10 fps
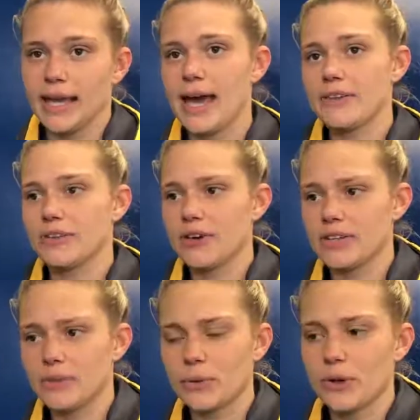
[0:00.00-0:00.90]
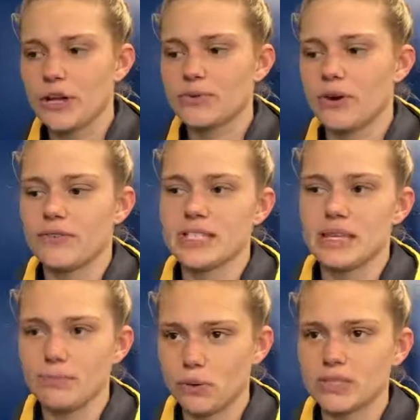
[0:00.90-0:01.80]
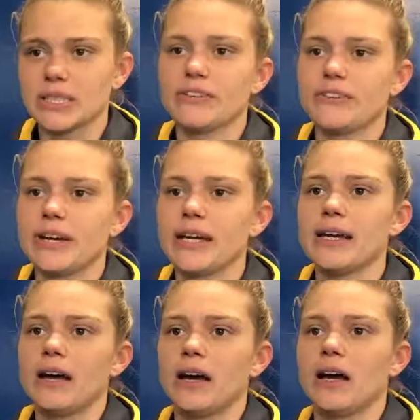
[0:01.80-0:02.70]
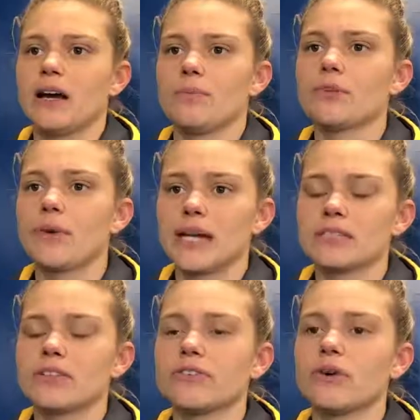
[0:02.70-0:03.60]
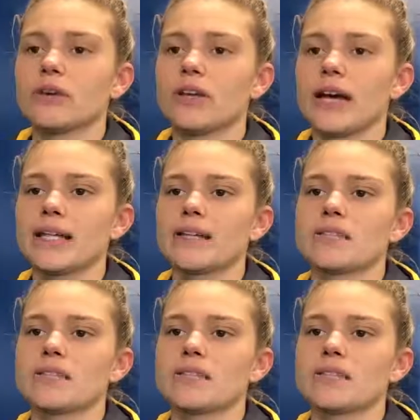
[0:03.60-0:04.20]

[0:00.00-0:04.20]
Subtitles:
Yeah, so some of the words were obviously ball delivery, going into the forward line.